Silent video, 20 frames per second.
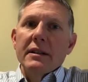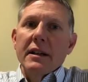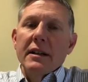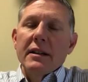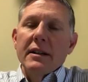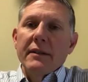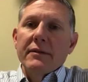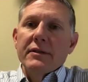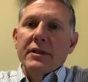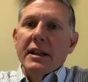
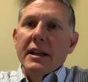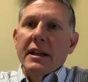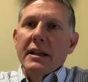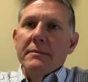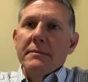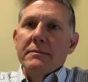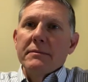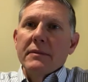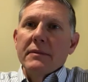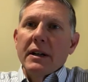You have to
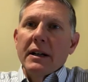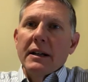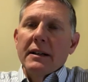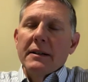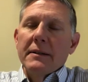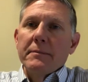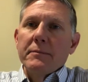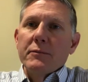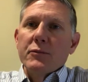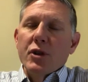keep
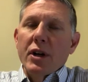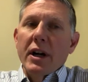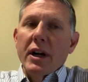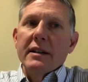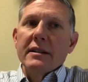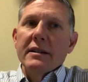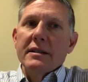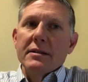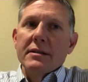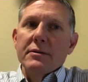
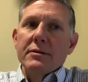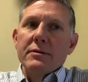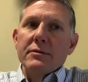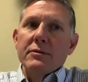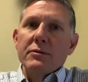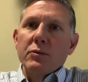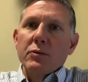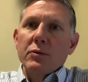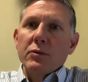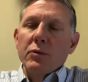trying
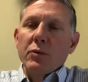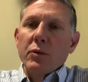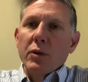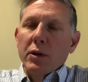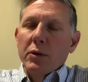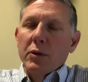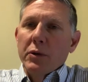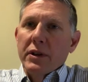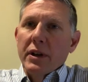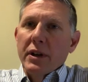to
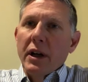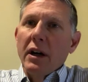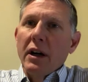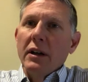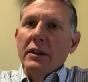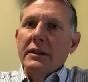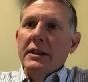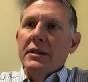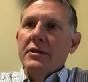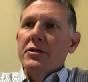work with
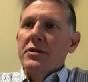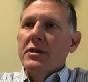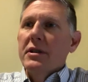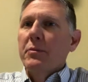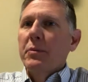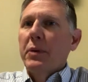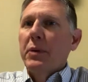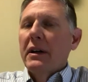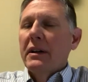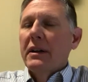all the
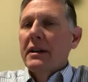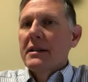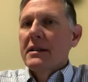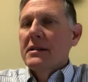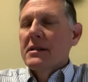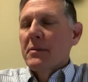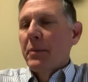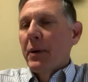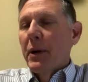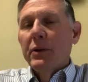interested
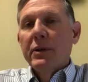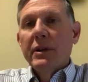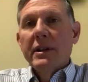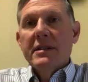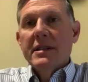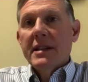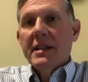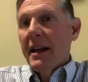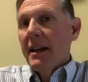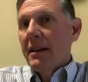parties,
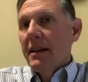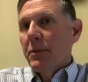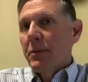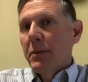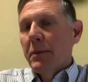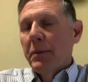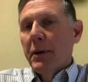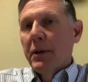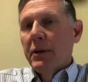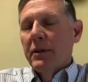opponents and the
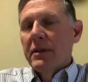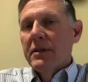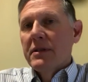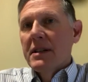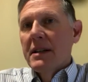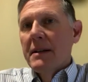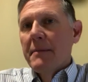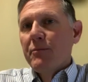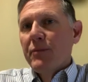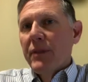proponents,